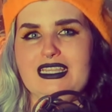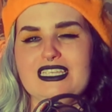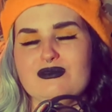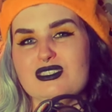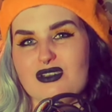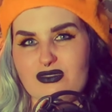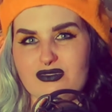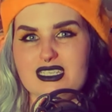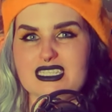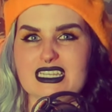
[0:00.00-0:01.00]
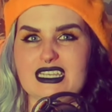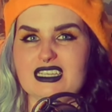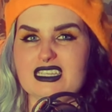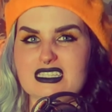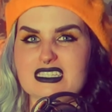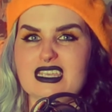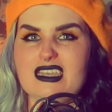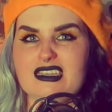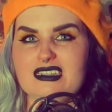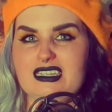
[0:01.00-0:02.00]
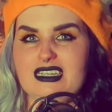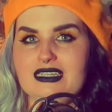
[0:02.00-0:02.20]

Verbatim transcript: this was obviously a concern.